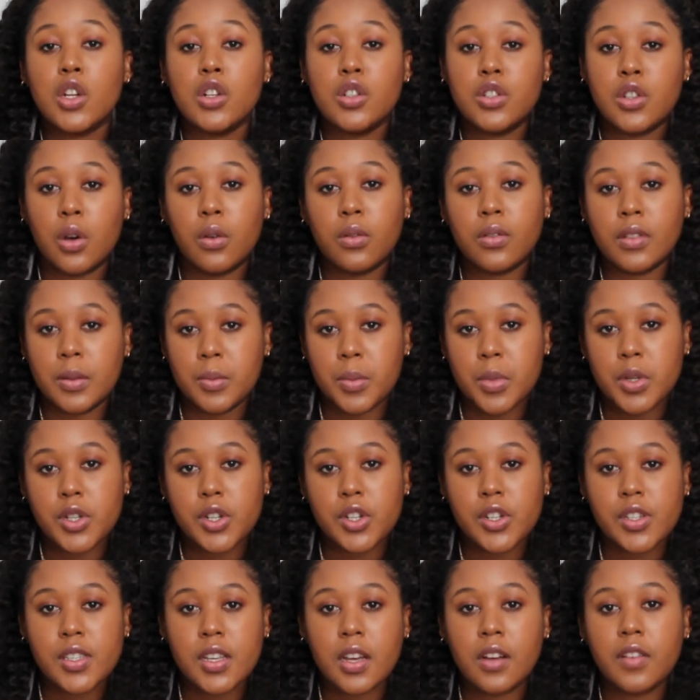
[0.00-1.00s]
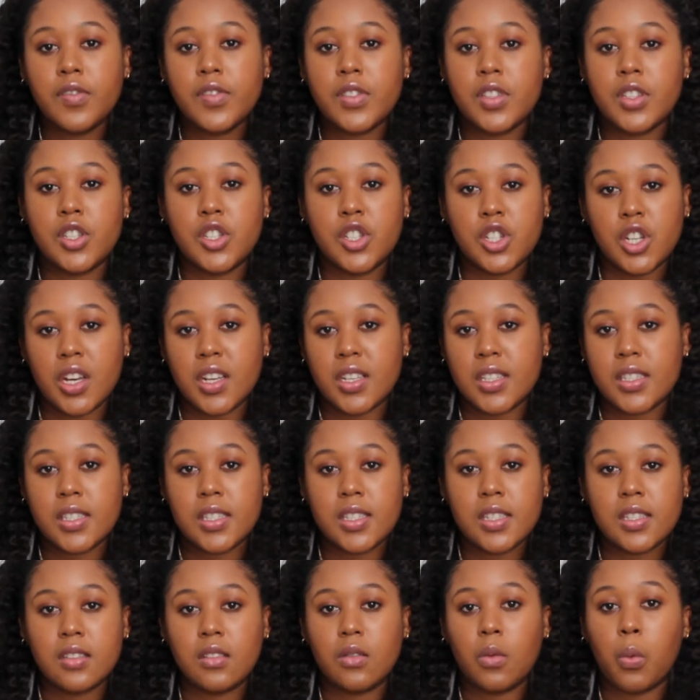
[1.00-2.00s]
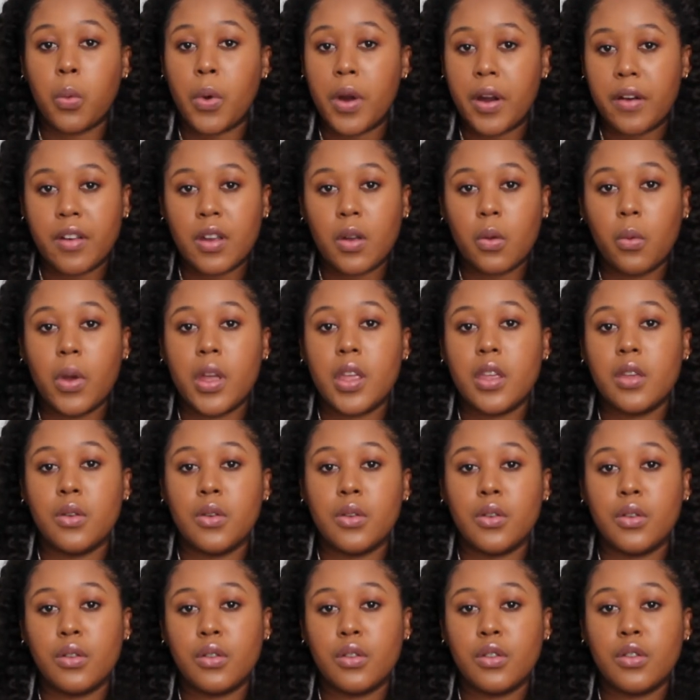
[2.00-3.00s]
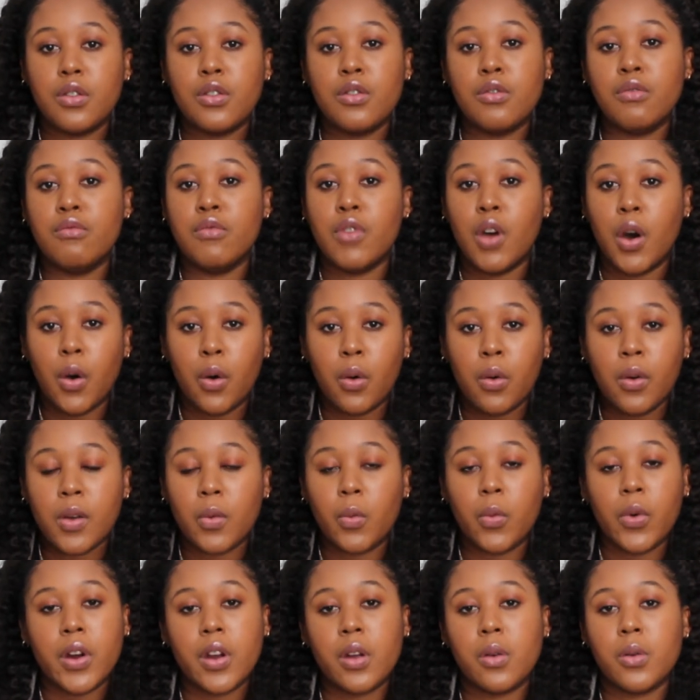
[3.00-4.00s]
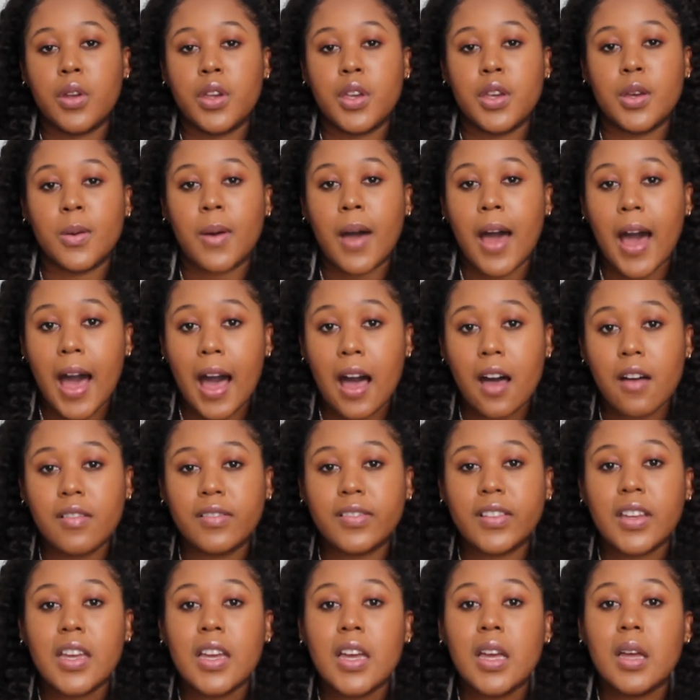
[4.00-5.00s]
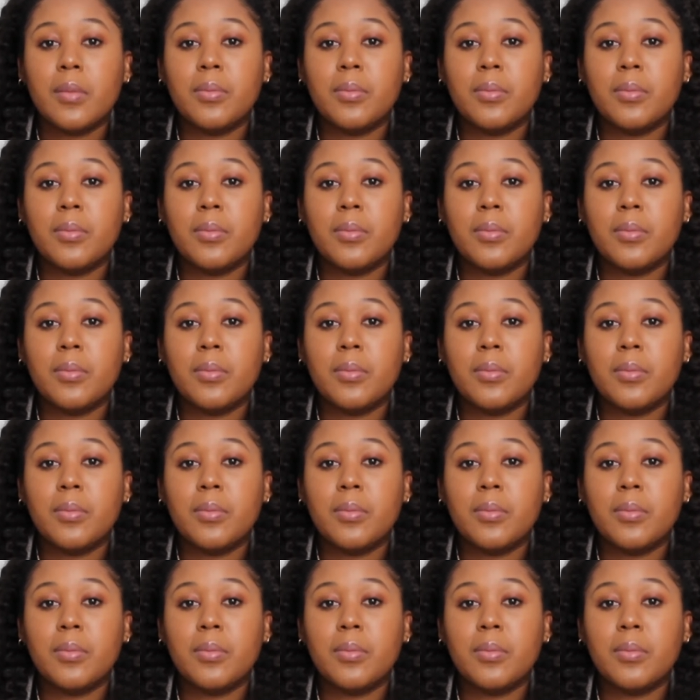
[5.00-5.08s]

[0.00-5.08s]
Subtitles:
Don't limit yourself to just wearing what you know and wearing what you have.